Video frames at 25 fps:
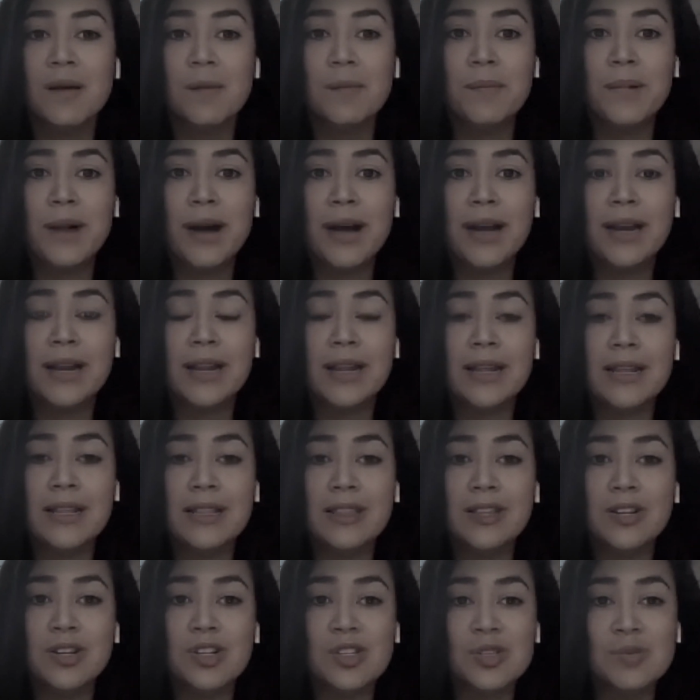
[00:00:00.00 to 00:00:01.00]
but
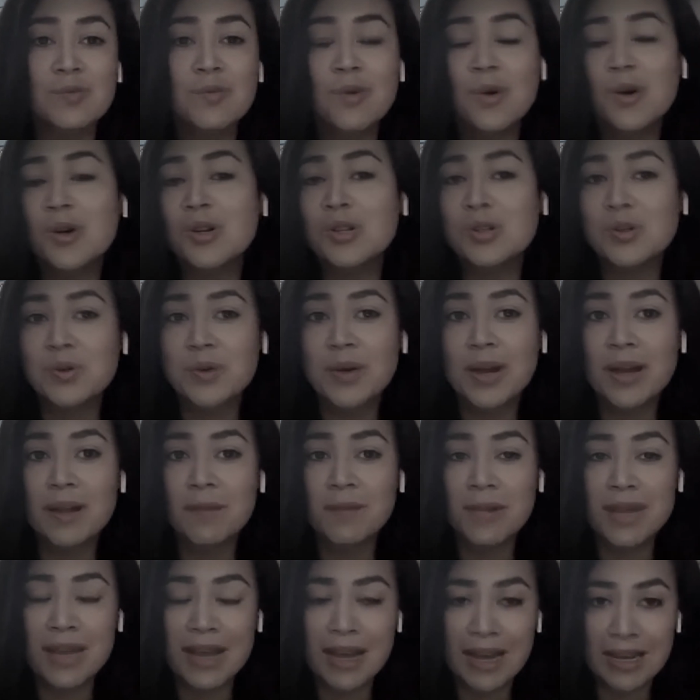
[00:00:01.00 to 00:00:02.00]
there's more to it
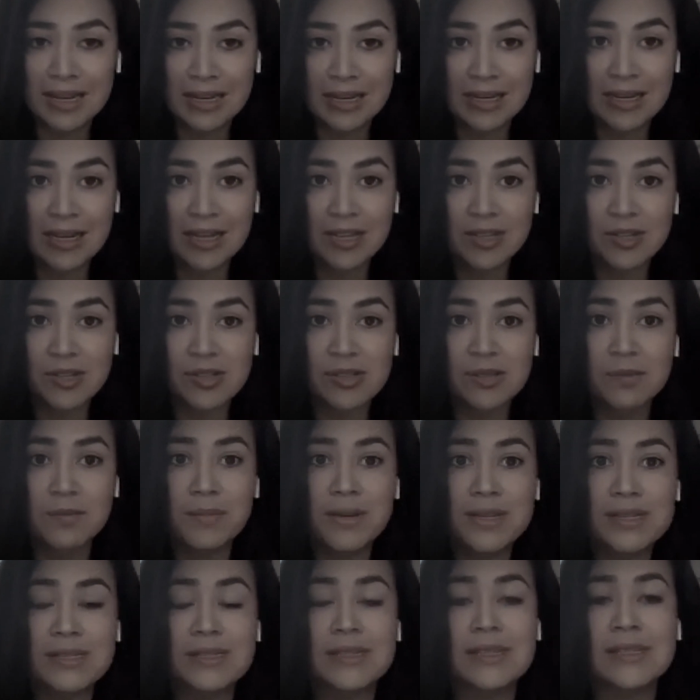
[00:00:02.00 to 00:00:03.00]
behind it than just
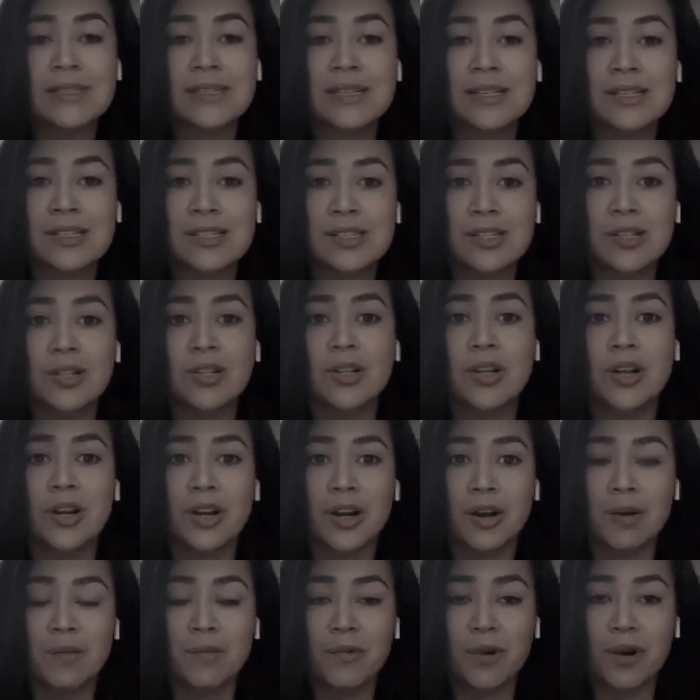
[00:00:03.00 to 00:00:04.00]
business and so on
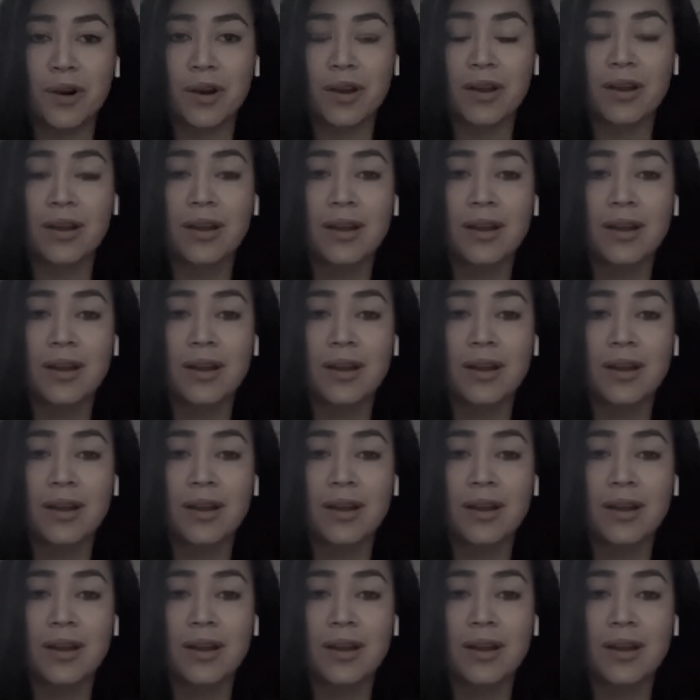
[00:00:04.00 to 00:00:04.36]
our work.